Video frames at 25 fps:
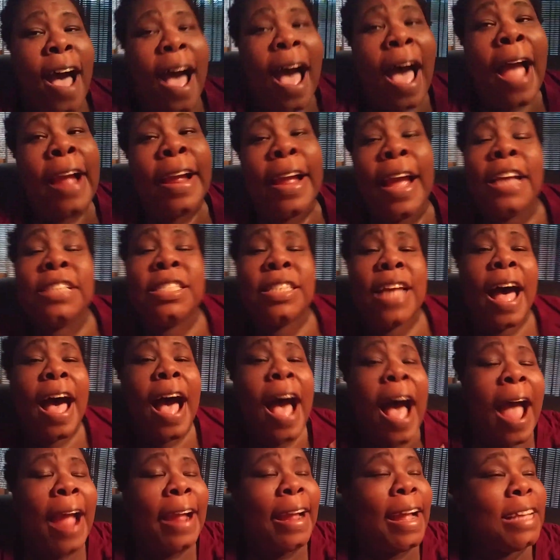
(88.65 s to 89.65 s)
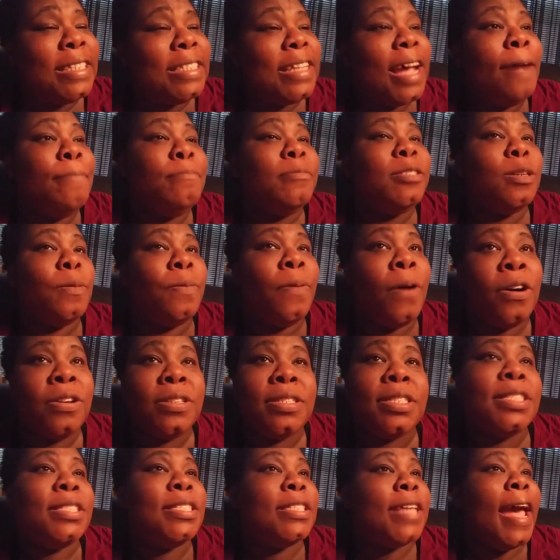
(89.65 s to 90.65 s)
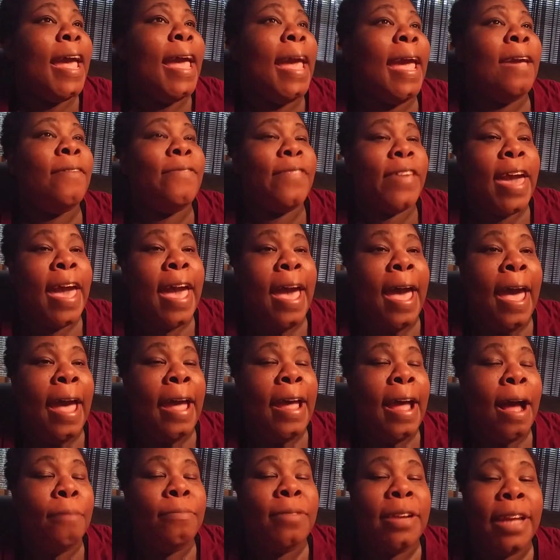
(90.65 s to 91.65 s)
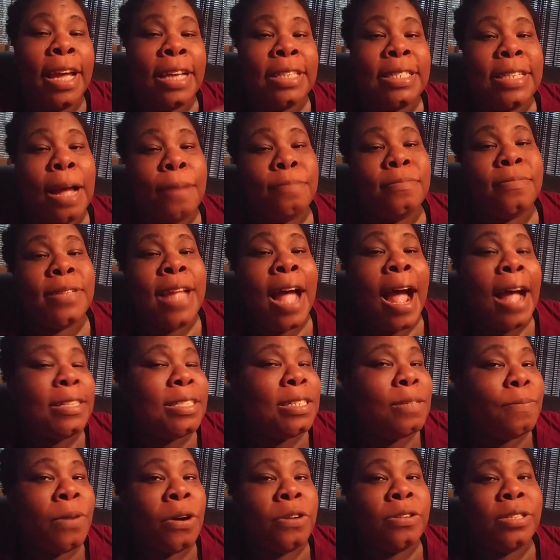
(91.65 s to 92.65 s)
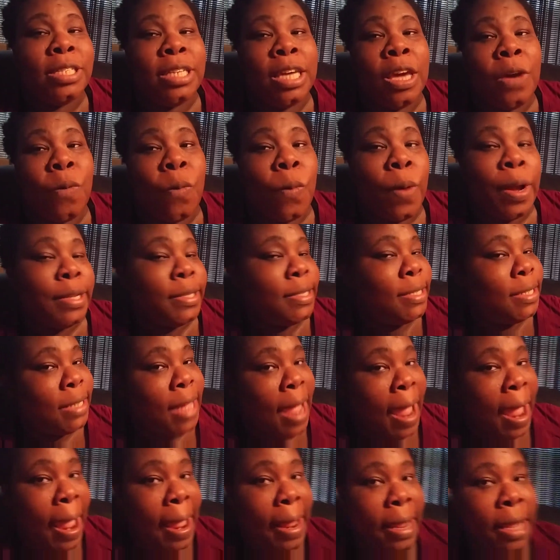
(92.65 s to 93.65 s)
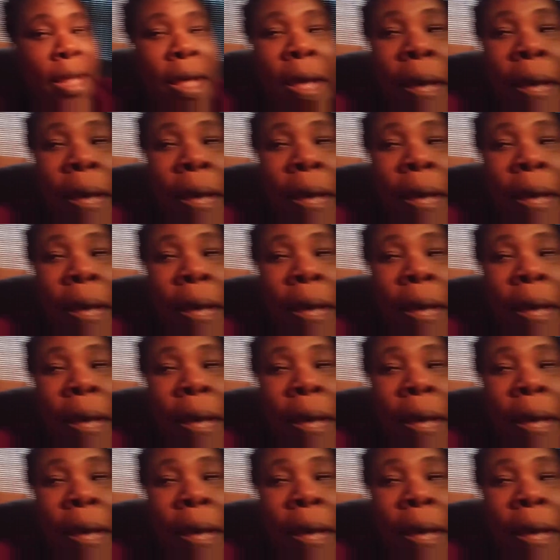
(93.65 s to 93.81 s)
today. I guess I, I guess I'm supposed to say that. I guess I'm not supposed to get one today